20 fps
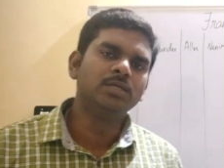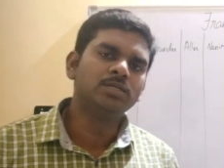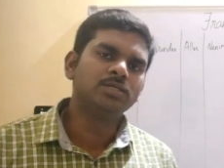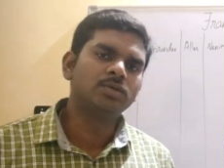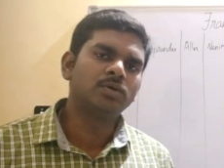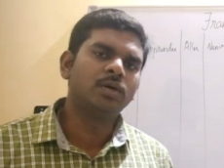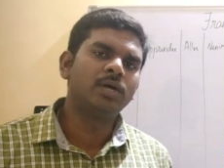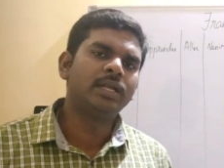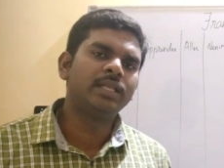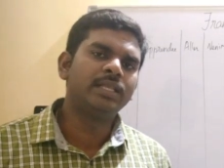
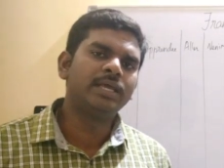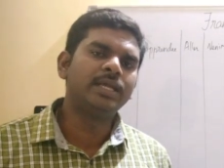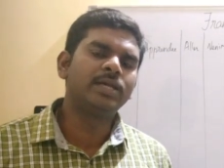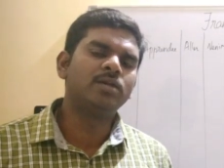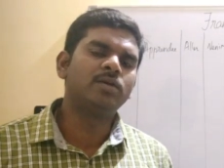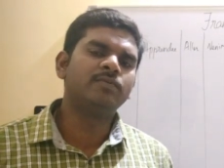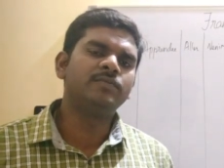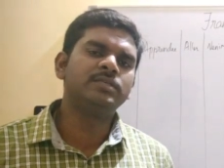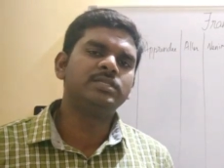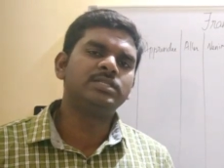So at the
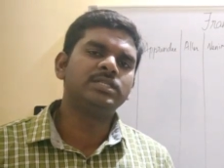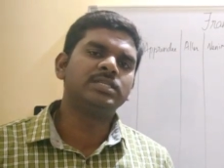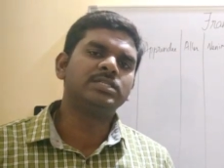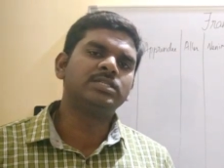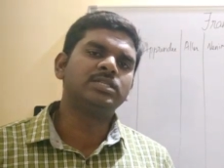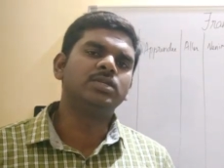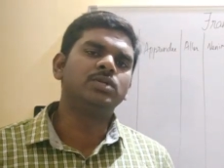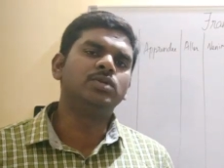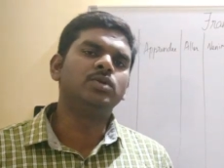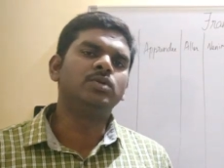end of this
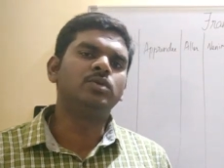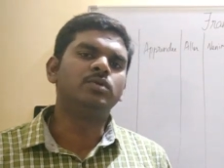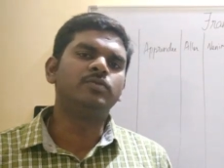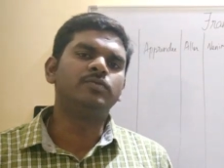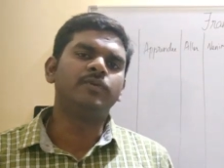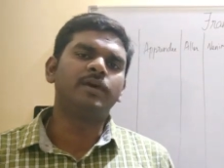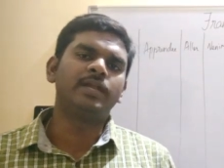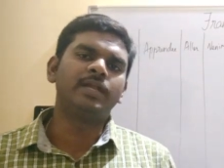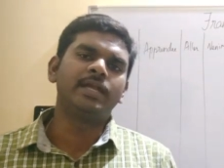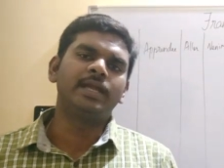session, don't
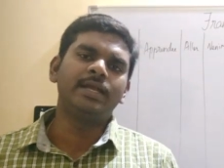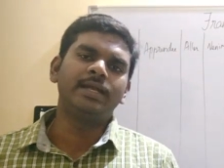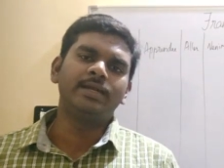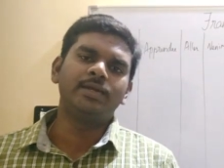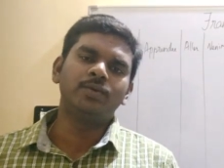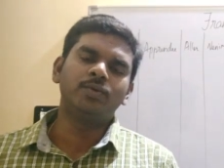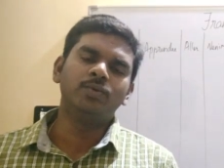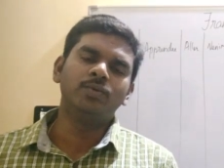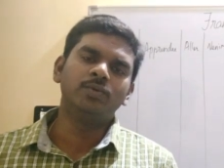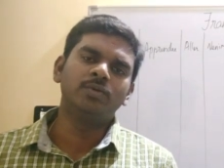
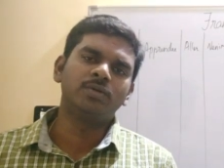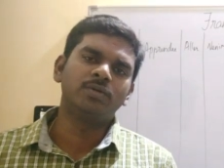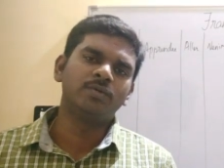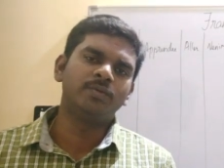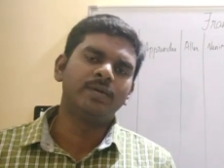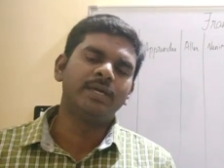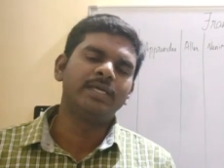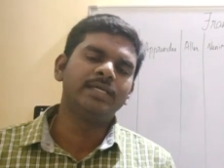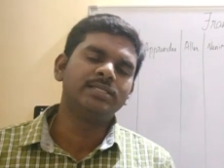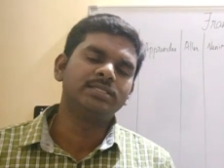forget to
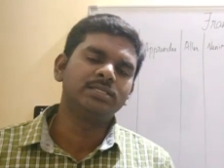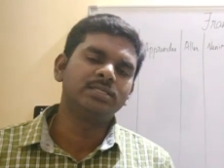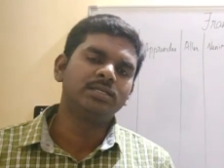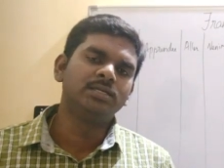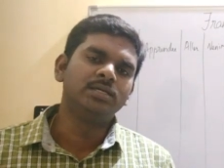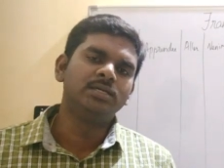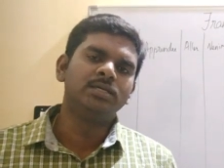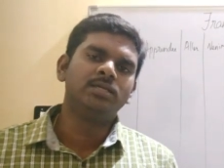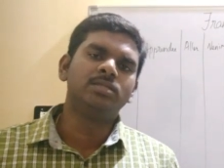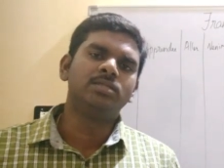revise
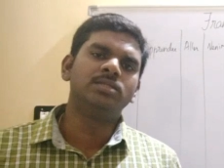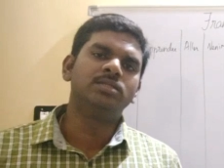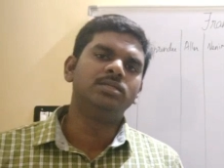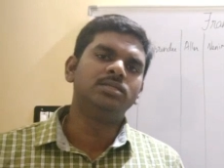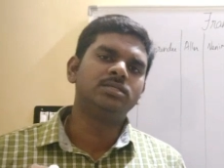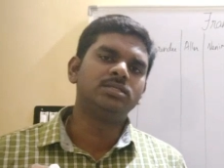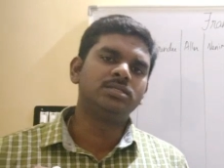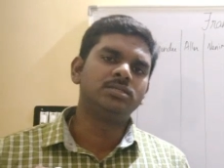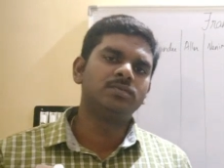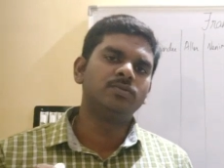
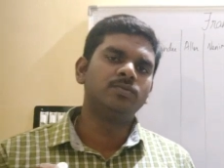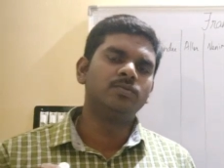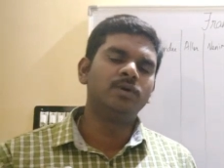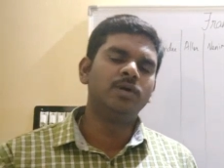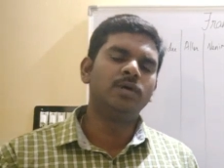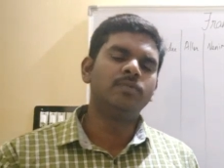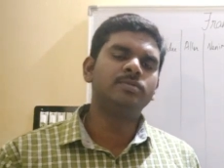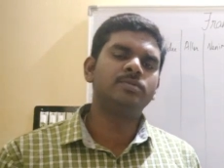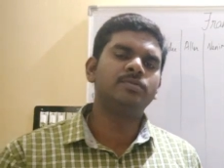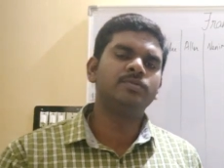this
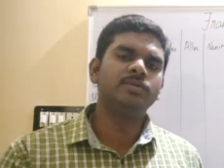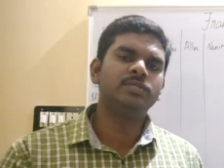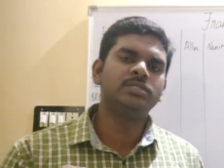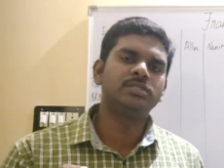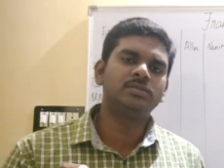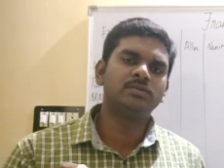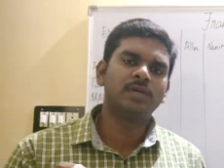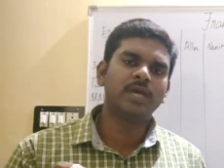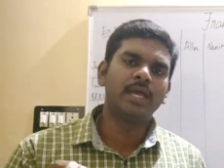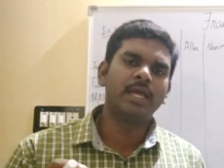verbs
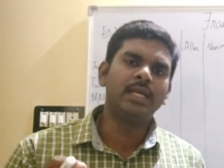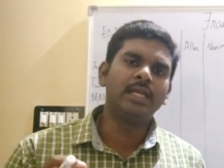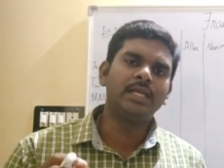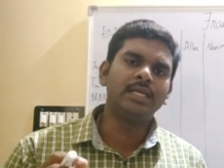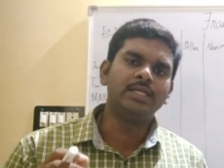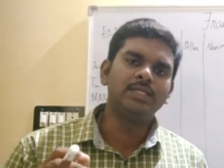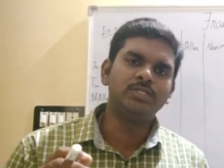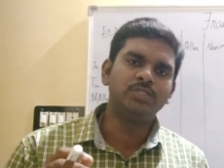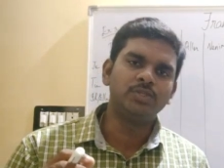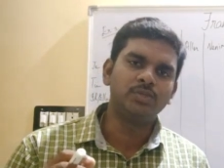which I
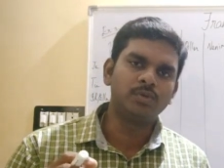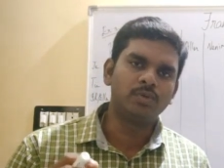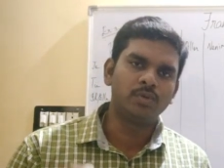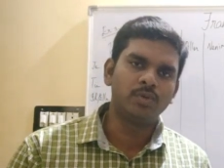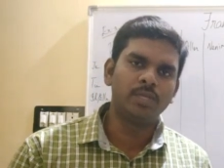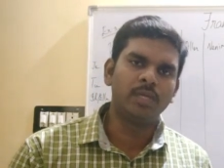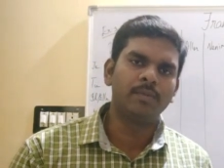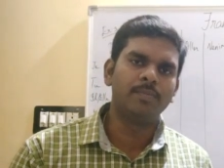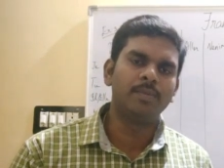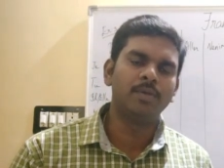teach you
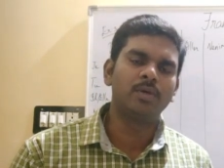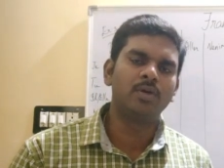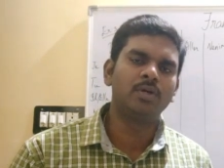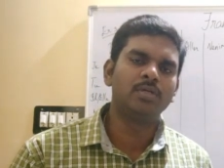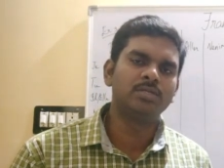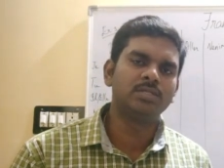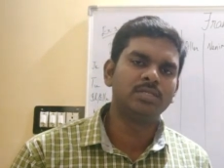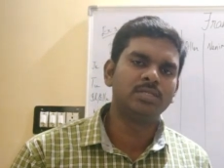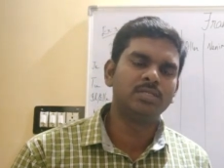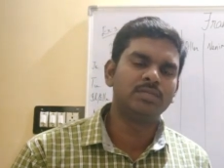today,
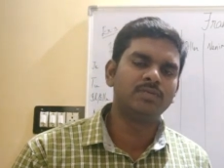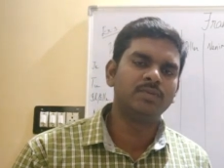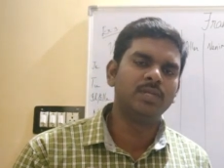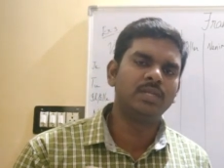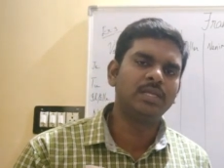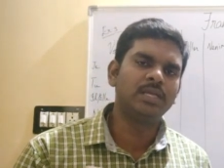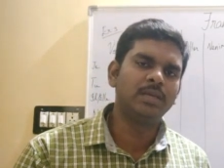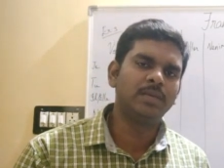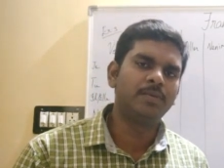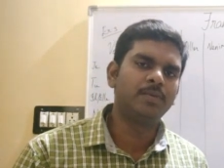because this
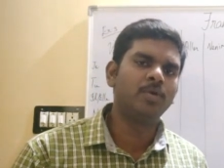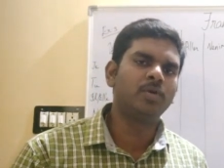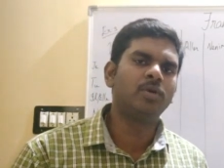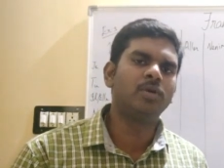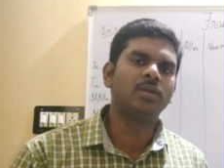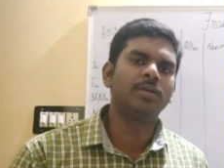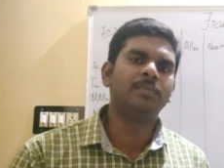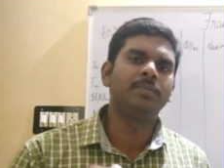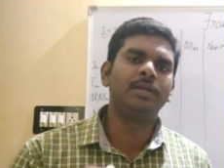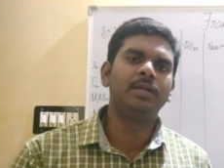will keep
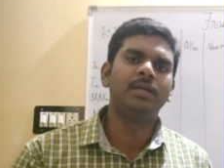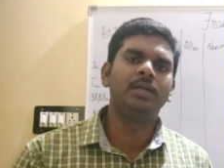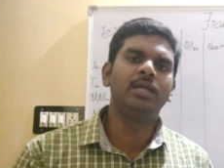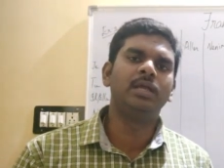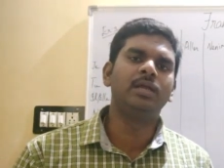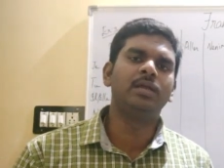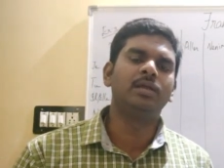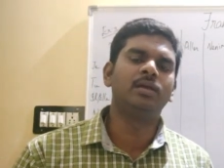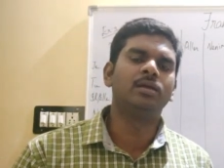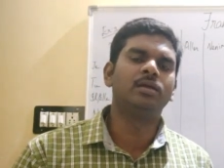on
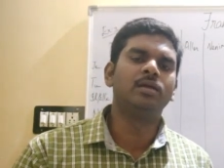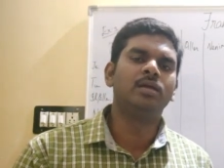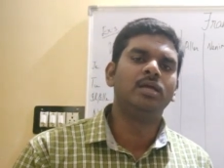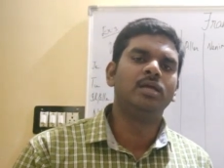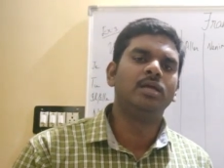repeating.